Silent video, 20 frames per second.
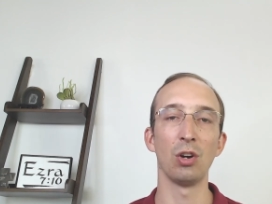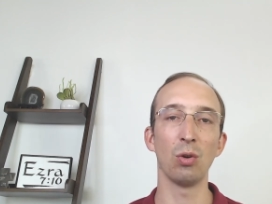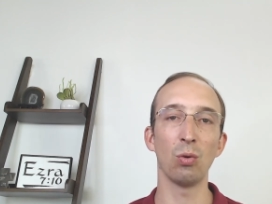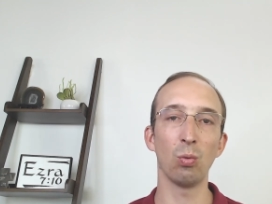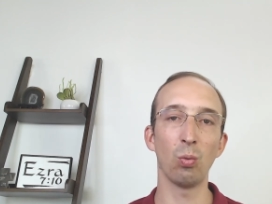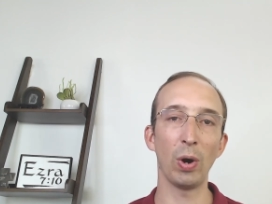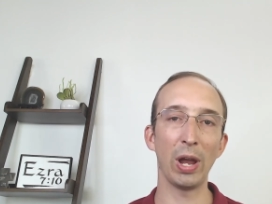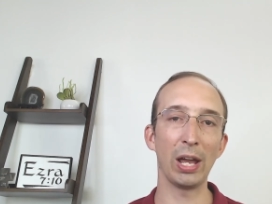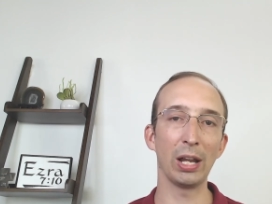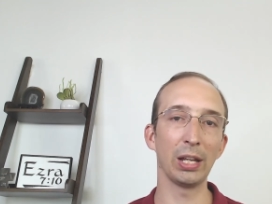
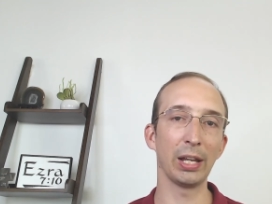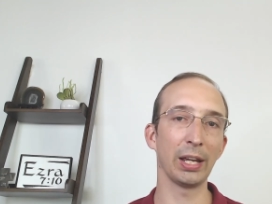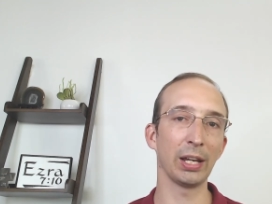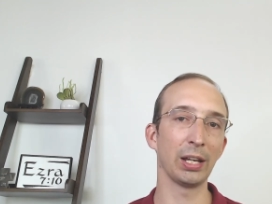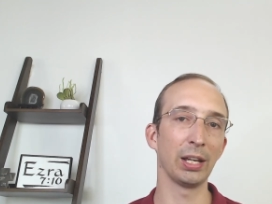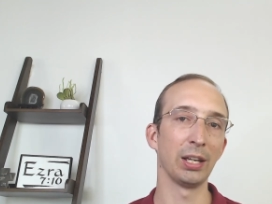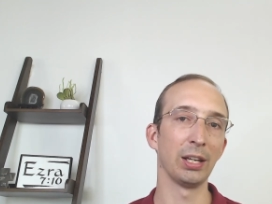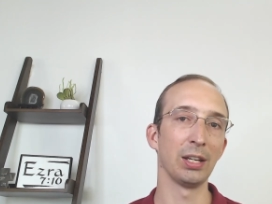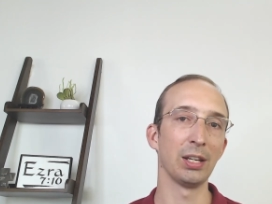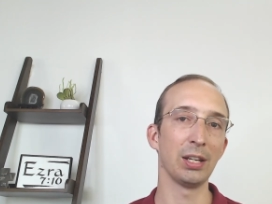
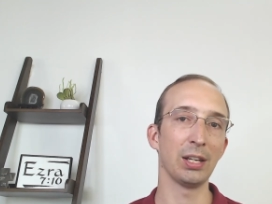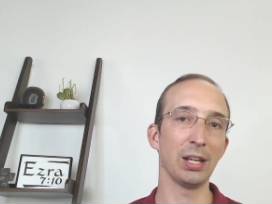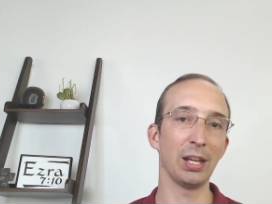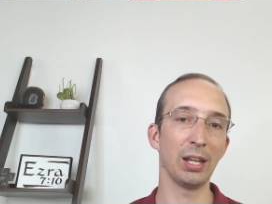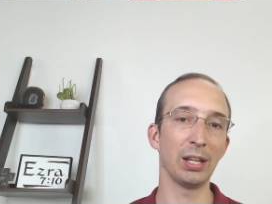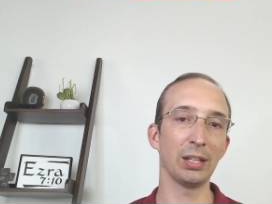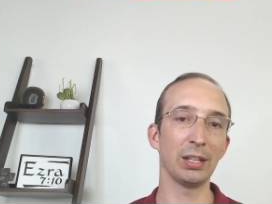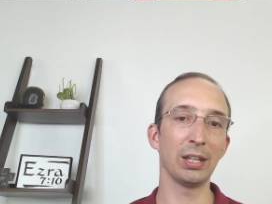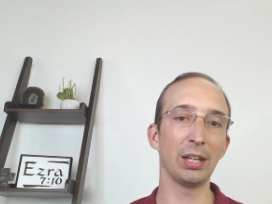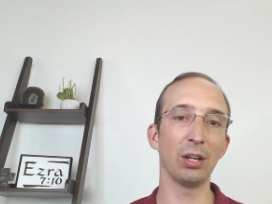wailing
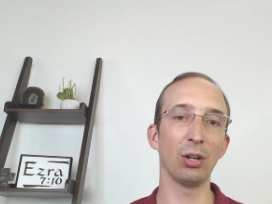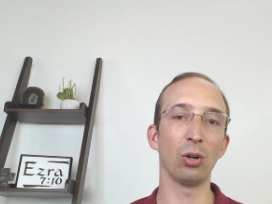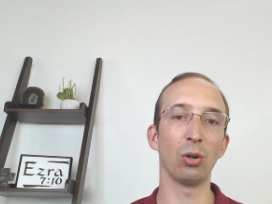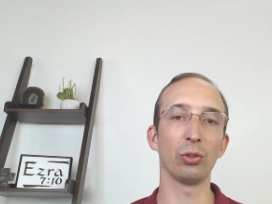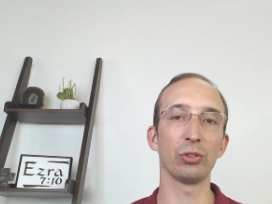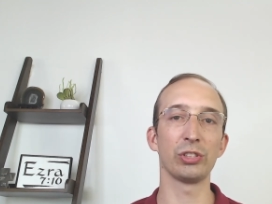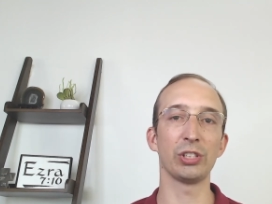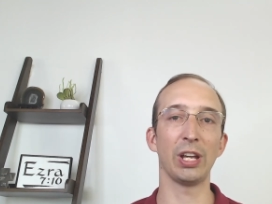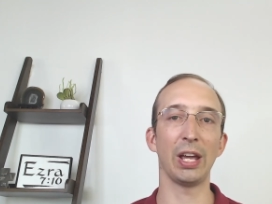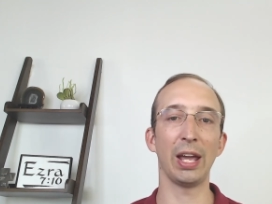and
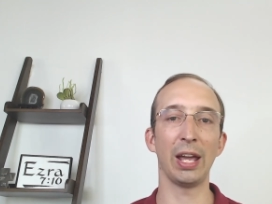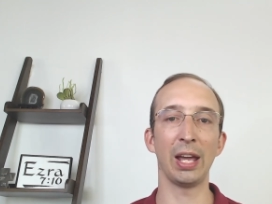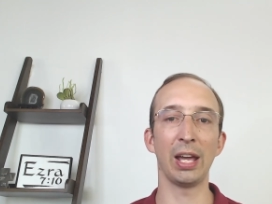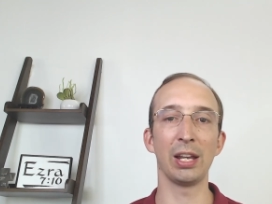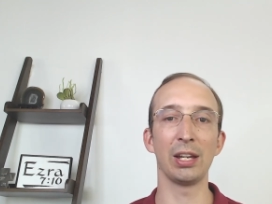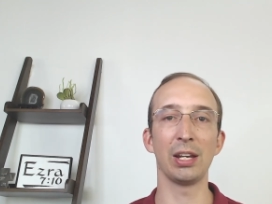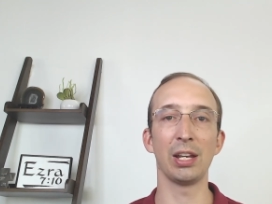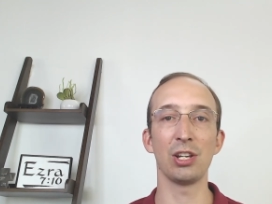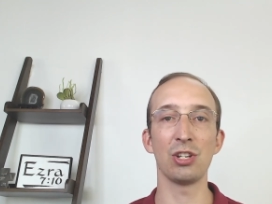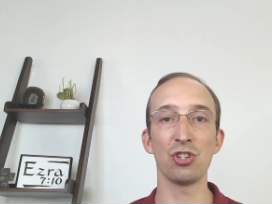guilt
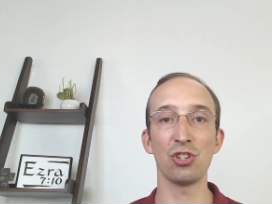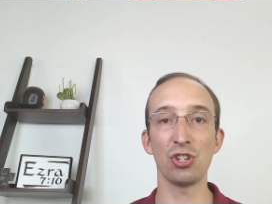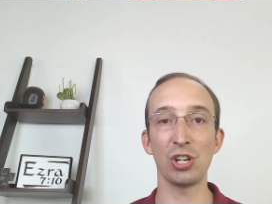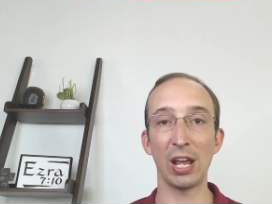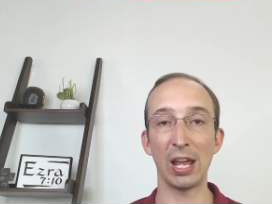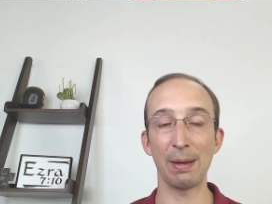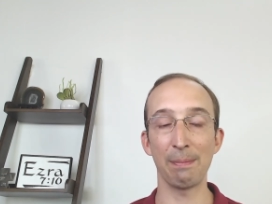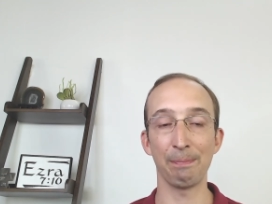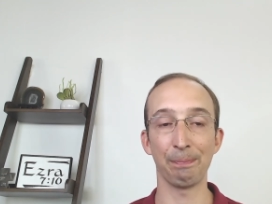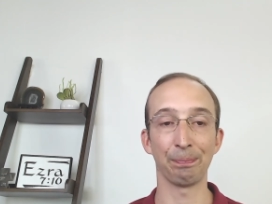and
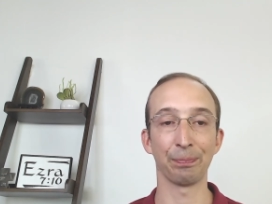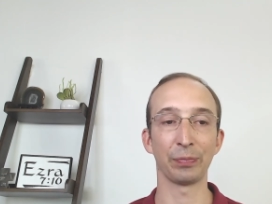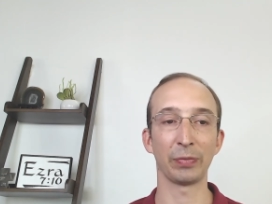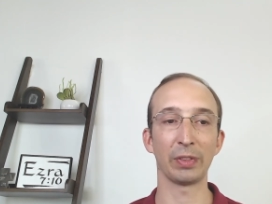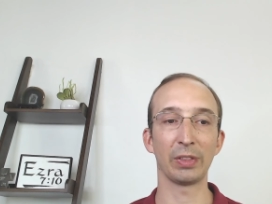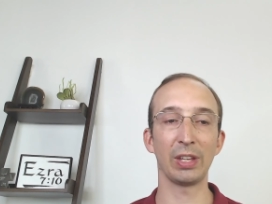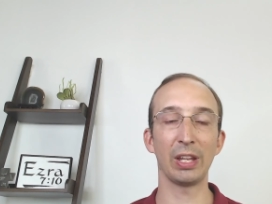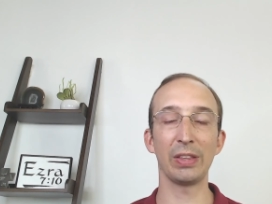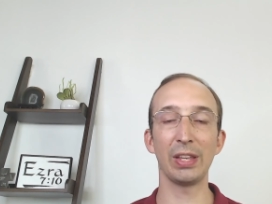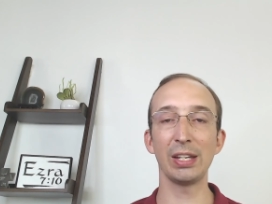shame
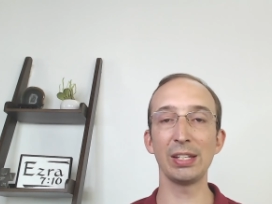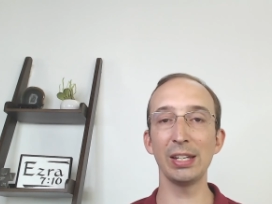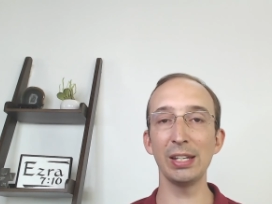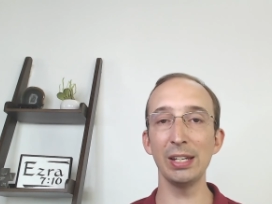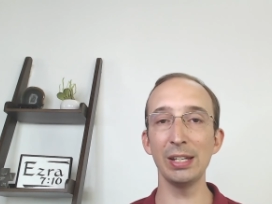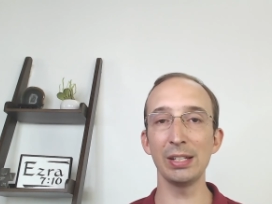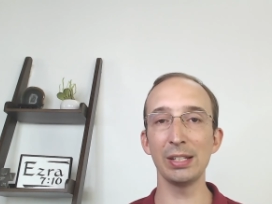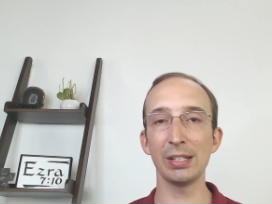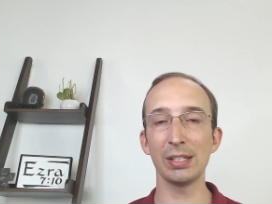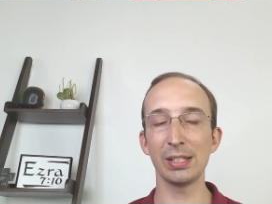that they
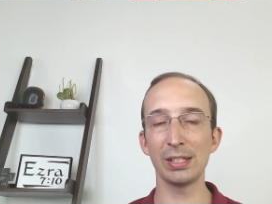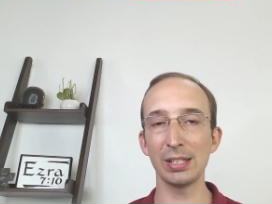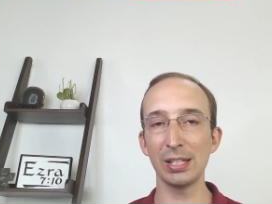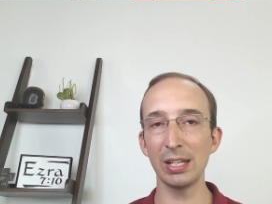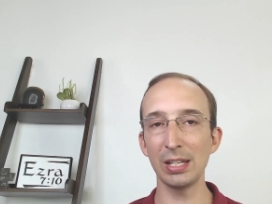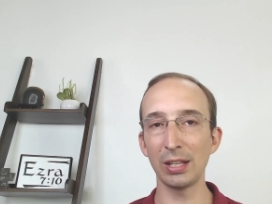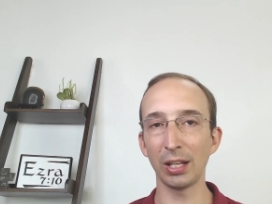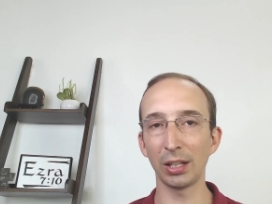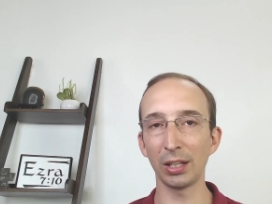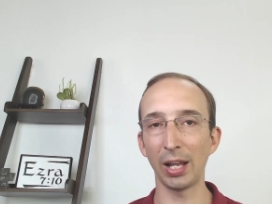didn't
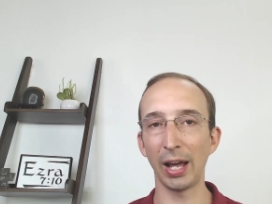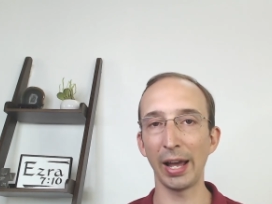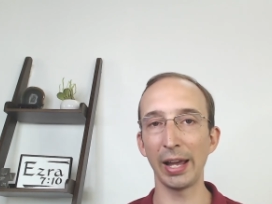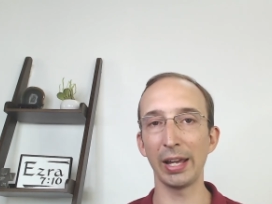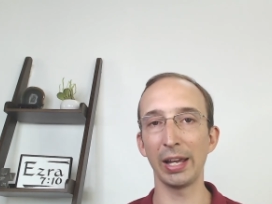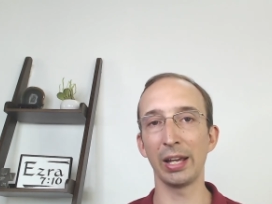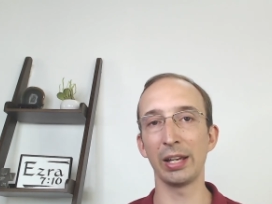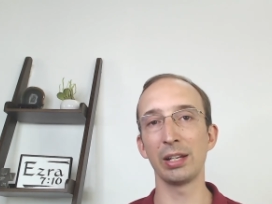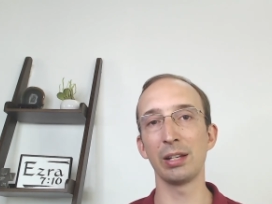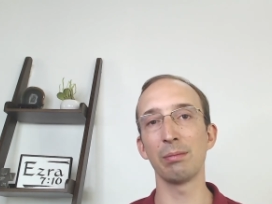see the light
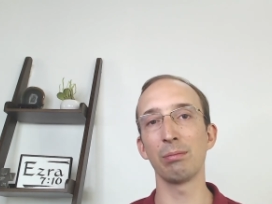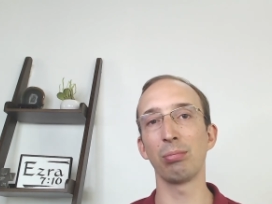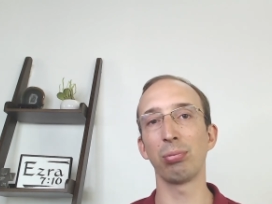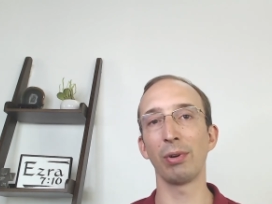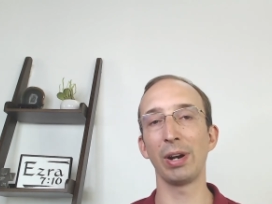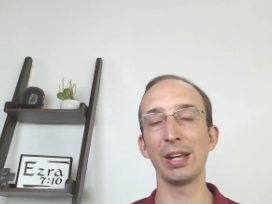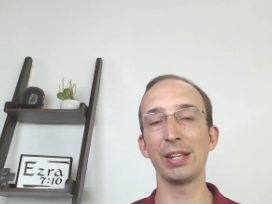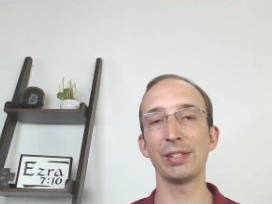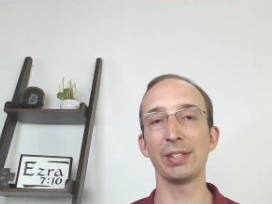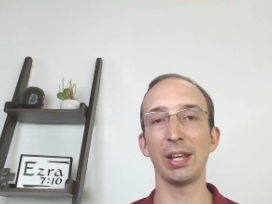and
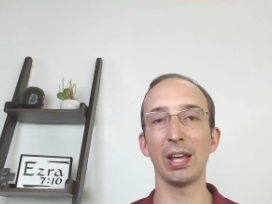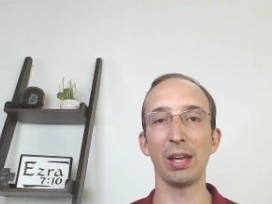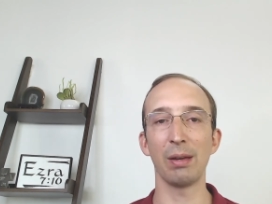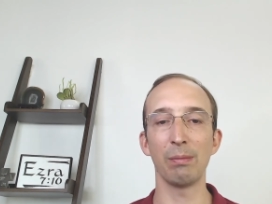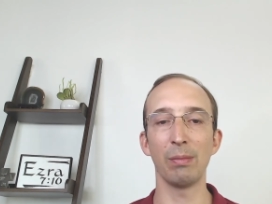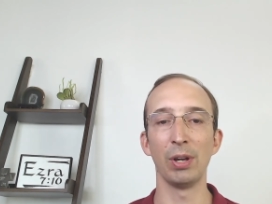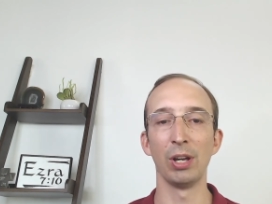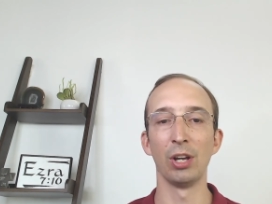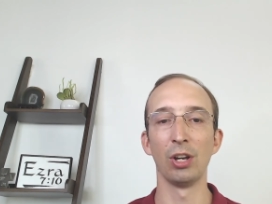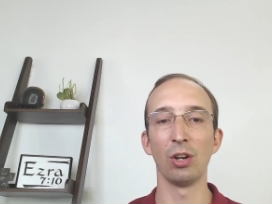embrace
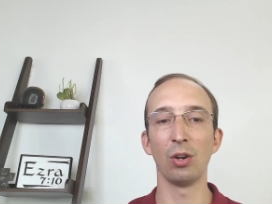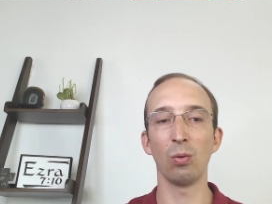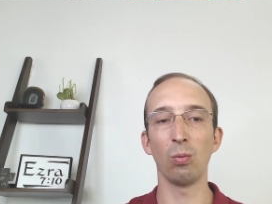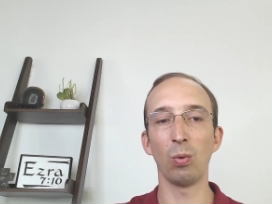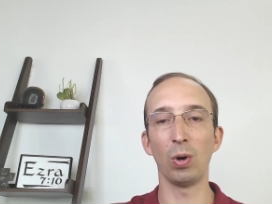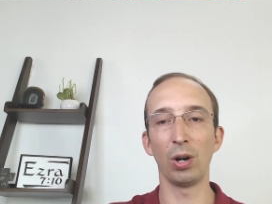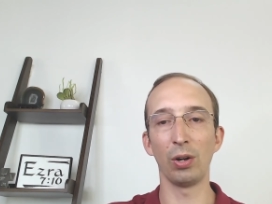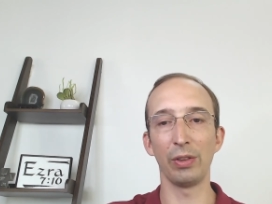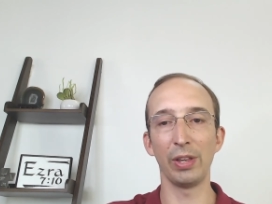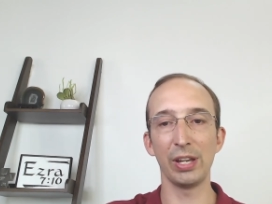him
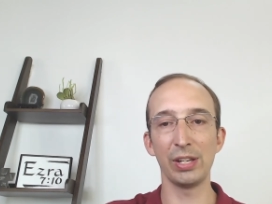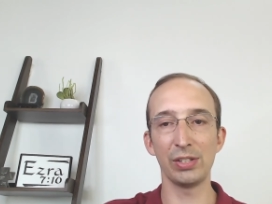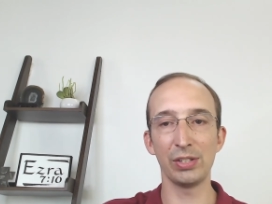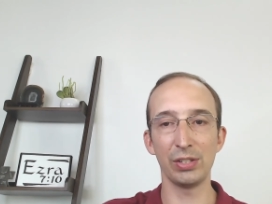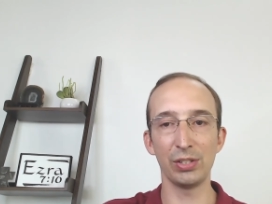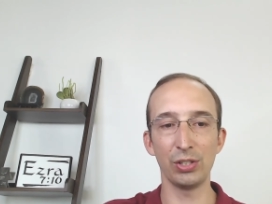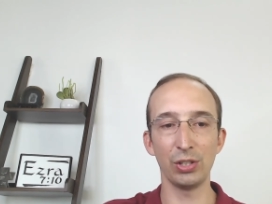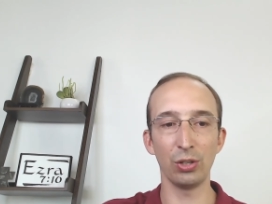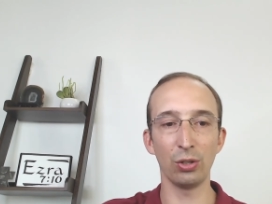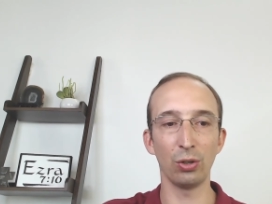while they
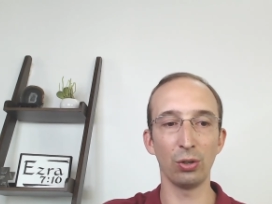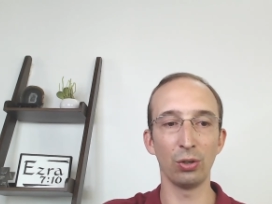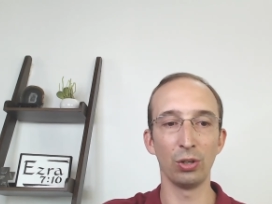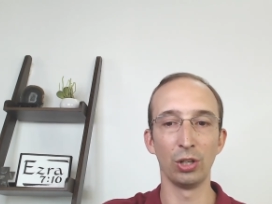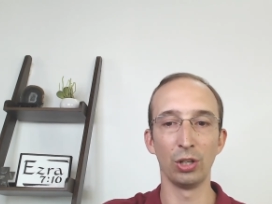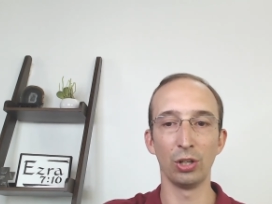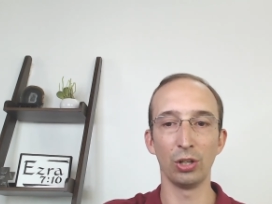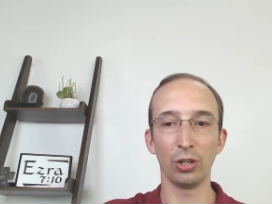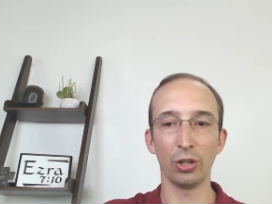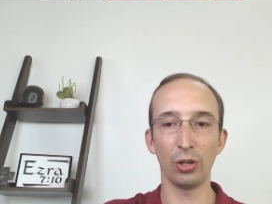still
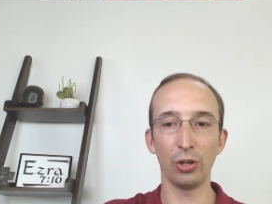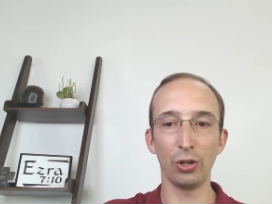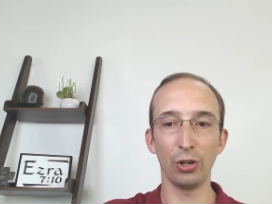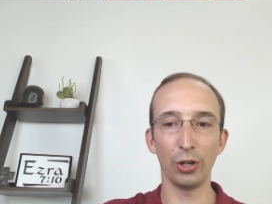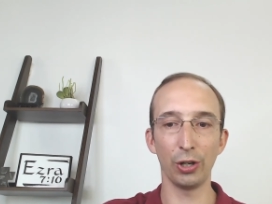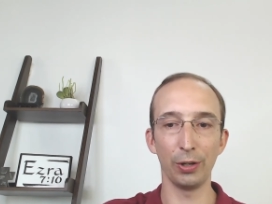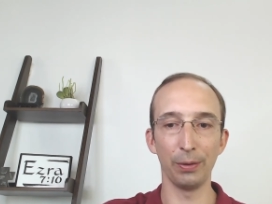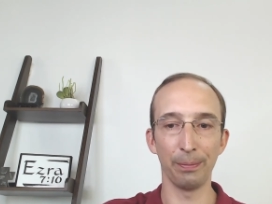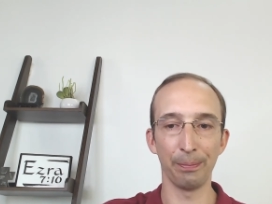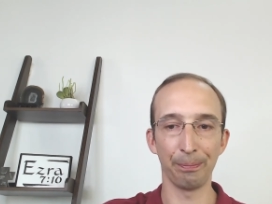
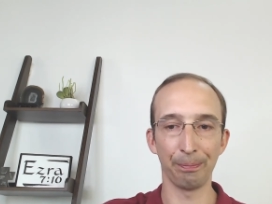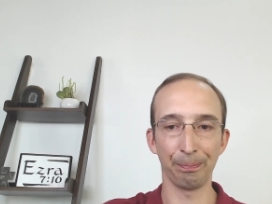could.